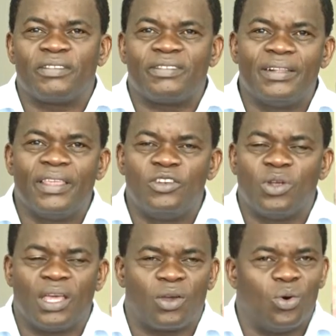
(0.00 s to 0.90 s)
are still there. And
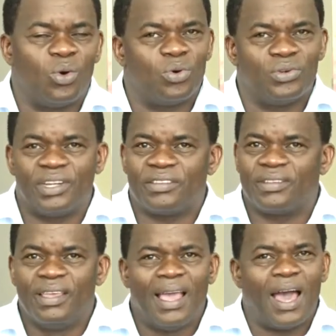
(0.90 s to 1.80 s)
you're like, oh, goodness,
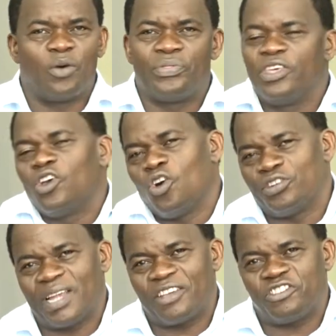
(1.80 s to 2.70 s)
I don't think
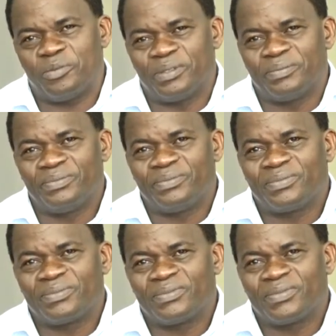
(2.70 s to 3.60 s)
God touched me.
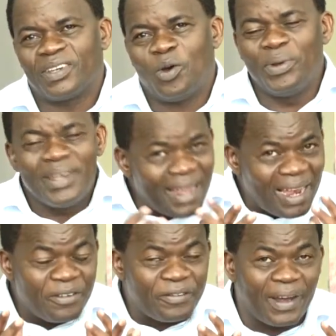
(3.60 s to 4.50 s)
We
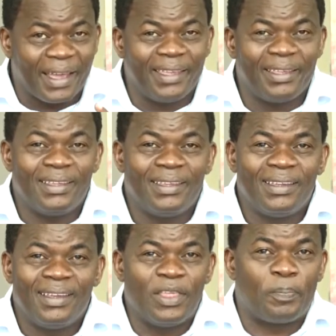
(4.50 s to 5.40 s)
nullify
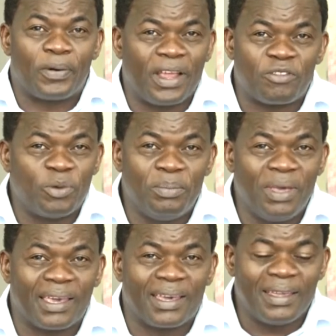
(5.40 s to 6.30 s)
the prayers we
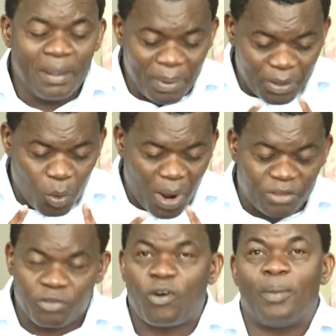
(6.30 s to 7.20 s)
make by the
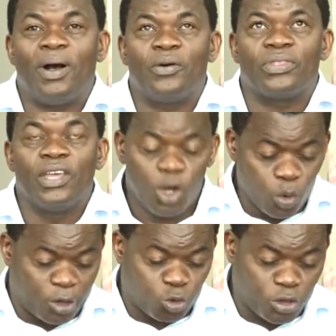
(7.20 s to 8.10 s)
words of our mouth.
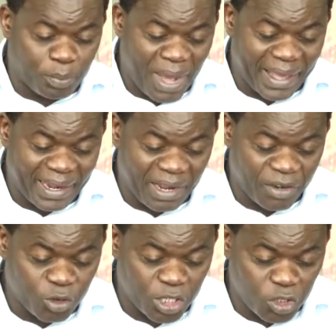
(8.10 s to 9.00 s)
Look at what Mark
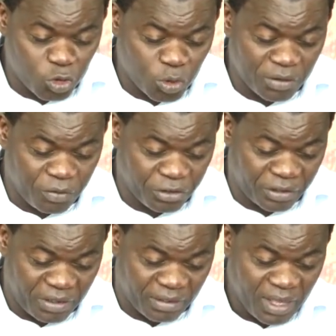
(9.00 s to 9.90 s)
11, 22, 24
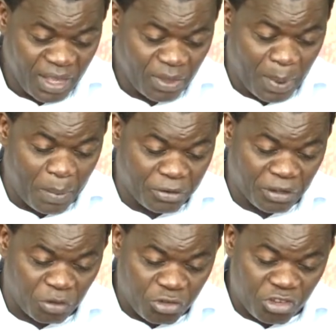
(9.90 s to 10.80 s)
says. The Bible
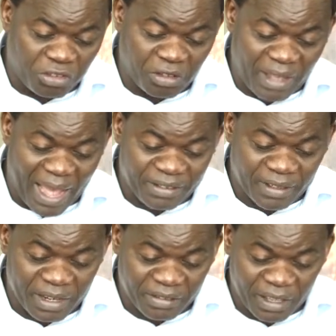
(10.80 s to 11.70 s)
says, so Jesus
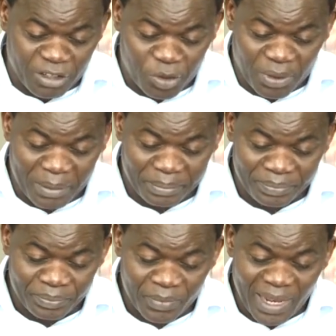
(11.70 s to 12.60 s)
answered and said to them,
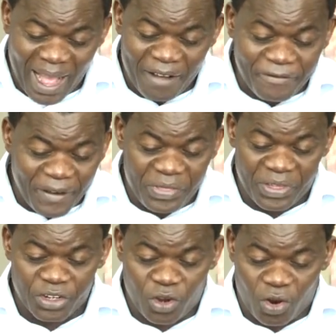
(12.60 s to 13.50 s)
have faith
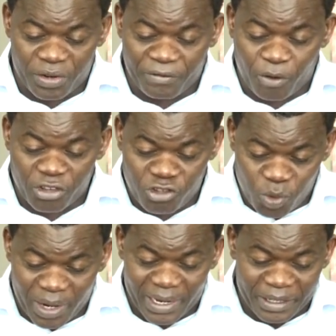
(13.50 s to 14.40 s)
in God, for
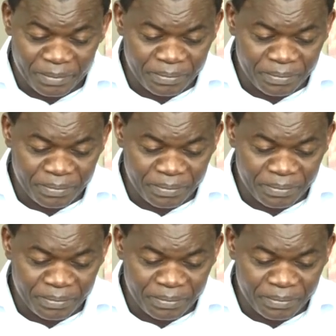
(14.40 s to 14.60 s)
assuredly